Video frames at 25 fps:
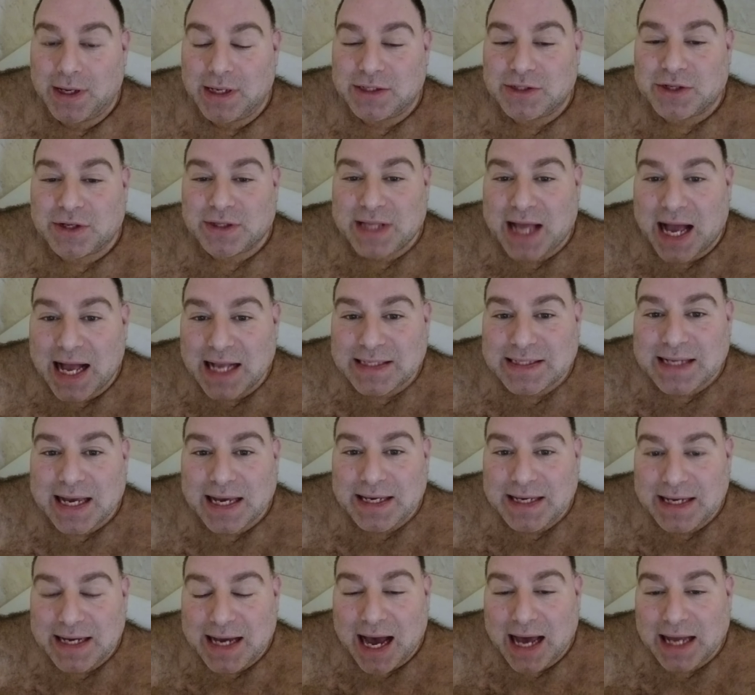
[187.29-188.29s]
So that's how
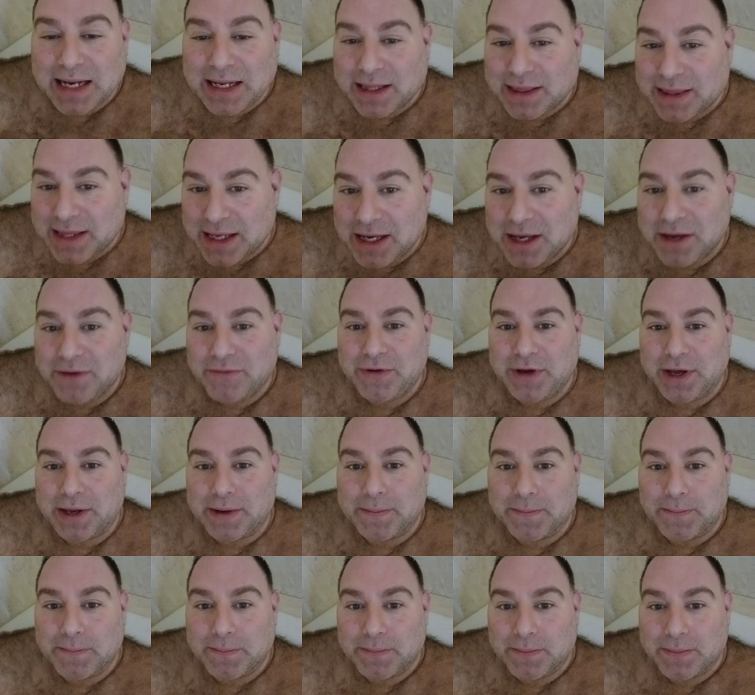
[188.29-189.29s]
you got to think of
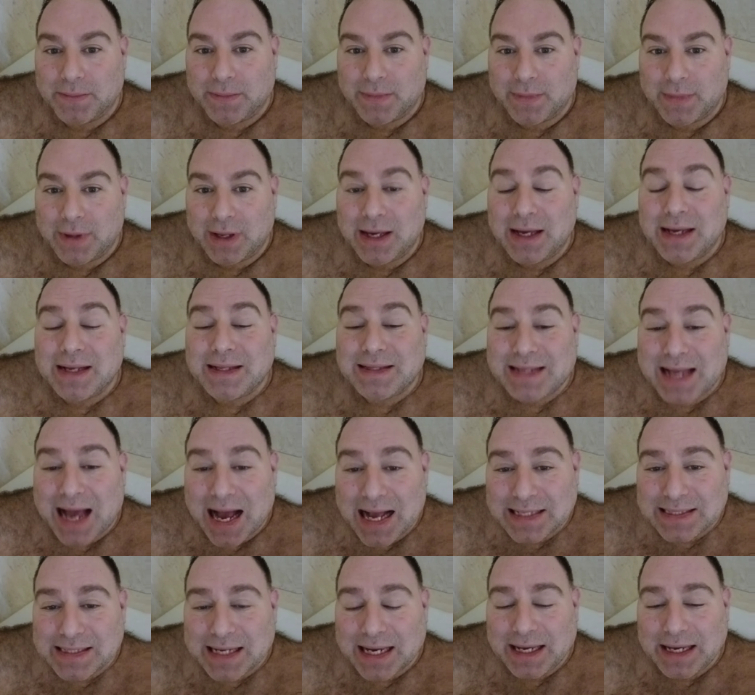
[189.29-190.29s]
it.
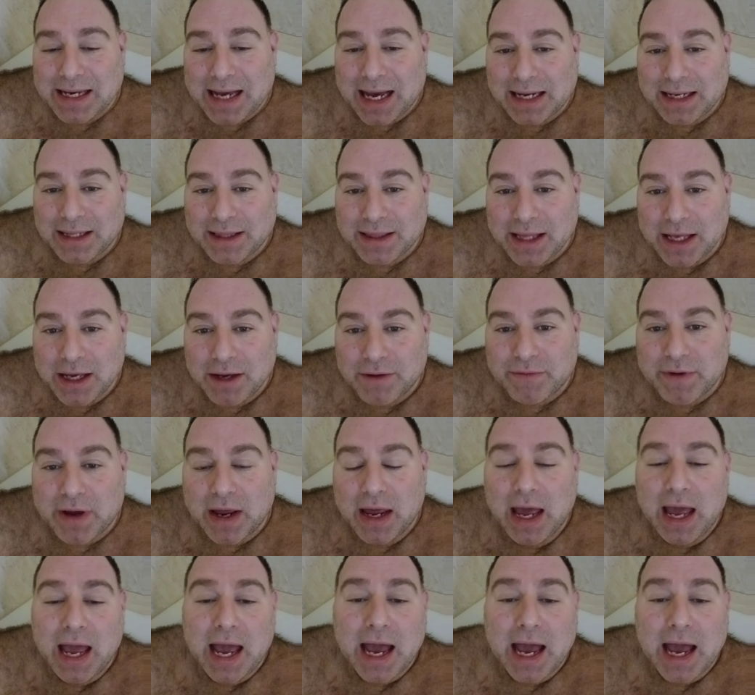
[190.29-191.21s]
That's how you got to think of it.